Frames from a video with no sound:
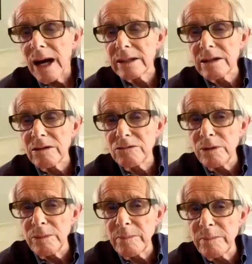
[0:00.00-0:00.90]
And
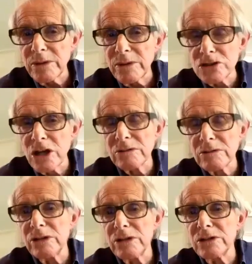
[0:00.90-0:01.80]
remember the general who
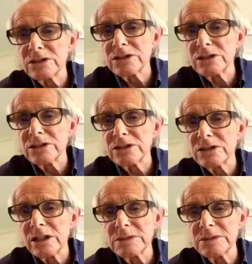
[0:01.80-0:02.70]
wrote in the Times
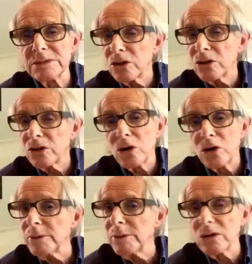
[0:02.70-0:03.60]
that Corbyn would
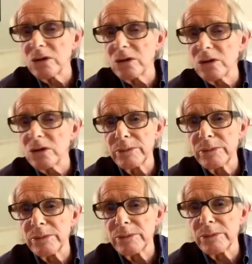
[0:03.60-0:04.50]
not be allowed
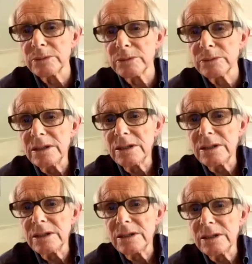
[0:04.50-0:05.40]
to be
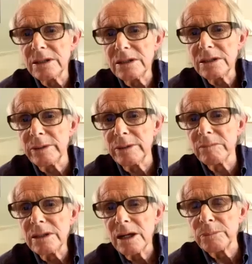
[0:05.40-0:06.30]
a Prime
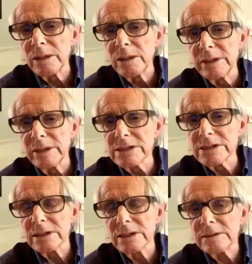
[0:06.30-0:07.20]
Minister.
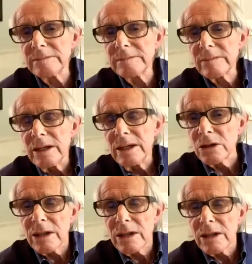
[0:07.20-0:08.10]
So
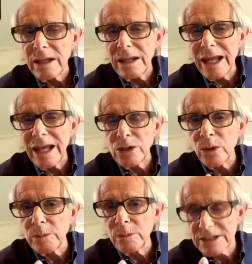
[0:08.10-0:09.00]
it will be the
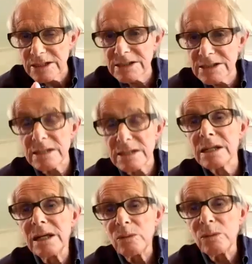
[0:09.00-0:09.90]
state. We
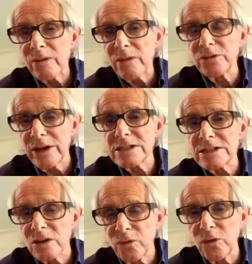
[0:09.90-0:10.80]
have to face the full
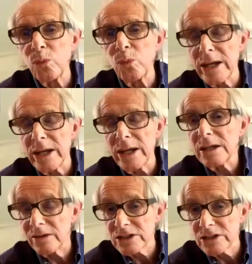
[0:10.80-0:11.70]
weight of the
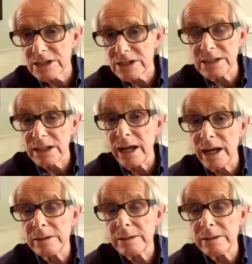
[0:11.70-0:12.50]
state again.